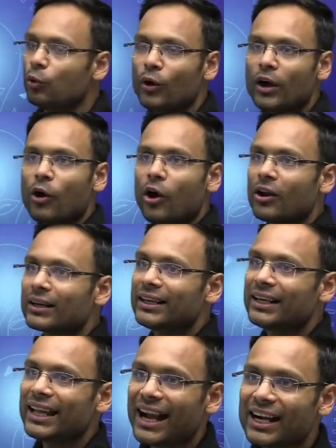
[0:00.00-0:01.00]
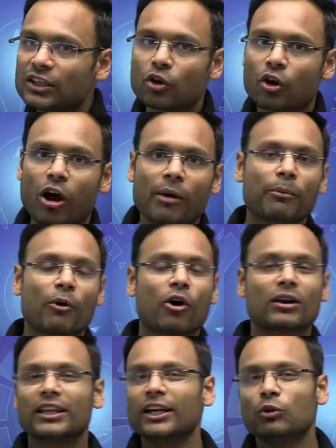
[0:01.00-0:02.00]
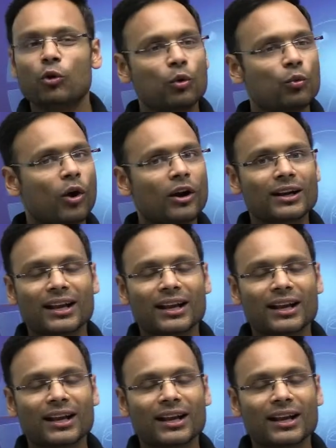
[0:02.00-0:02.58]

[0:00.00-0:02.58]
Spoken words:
who have already had drop or they don't want